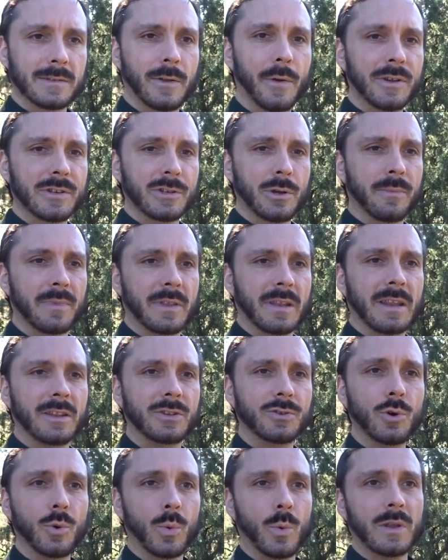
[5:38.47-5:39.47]
there is something
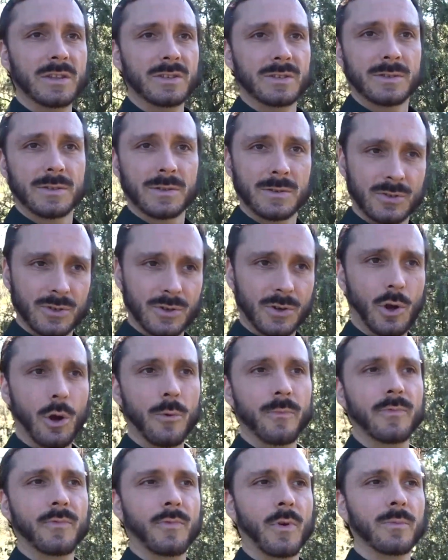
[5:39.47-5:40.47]
in you which
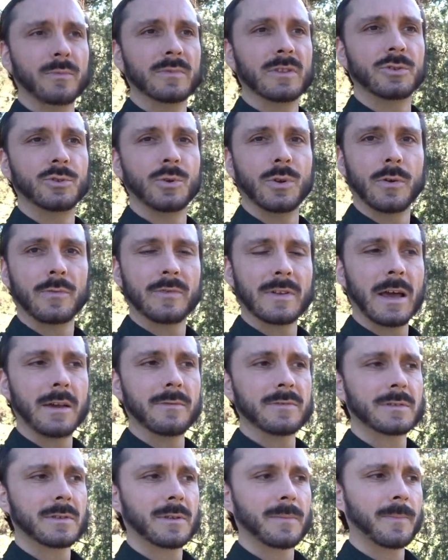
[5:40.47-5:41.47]
comes from the tree of
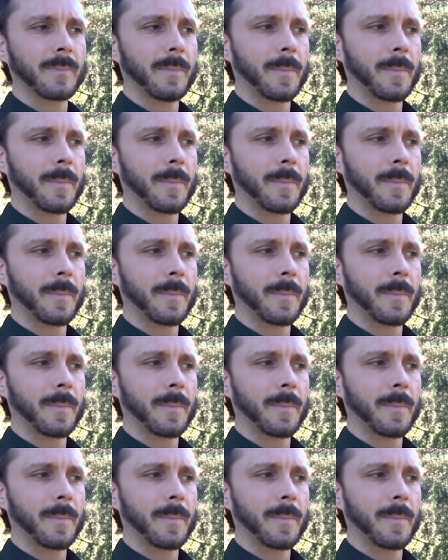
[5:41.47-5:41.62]
life,